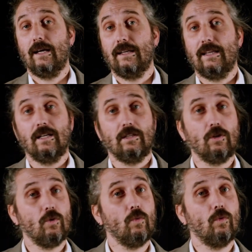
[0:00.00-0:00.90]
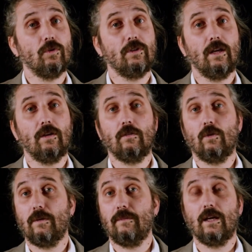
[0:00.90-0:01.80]
These tools,
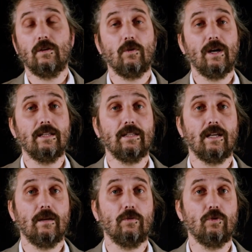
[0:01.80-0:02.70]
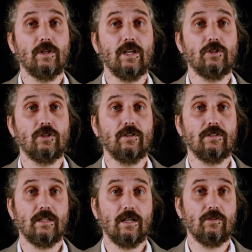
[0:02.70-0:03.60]
therefore, translate
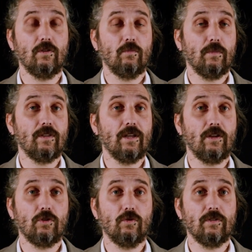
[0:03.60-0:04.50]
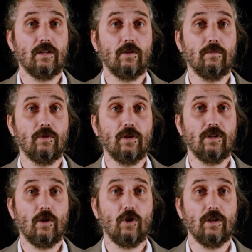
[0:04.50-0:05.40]
mutations into potential
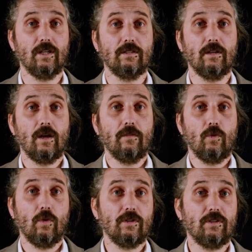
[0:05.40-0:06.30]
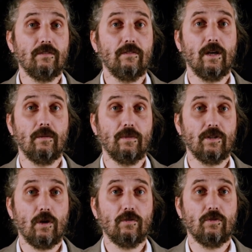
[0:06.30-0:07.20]
therapeutic targets for the
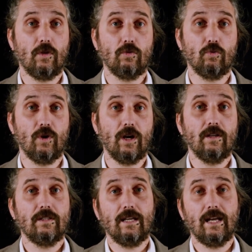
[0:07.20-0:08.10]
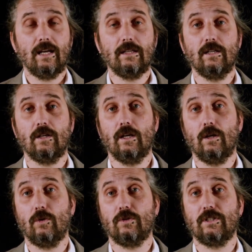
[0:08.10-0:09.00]
development of new drugs and
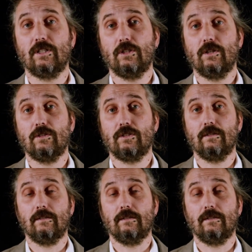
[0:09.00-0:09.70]
clinical decisions.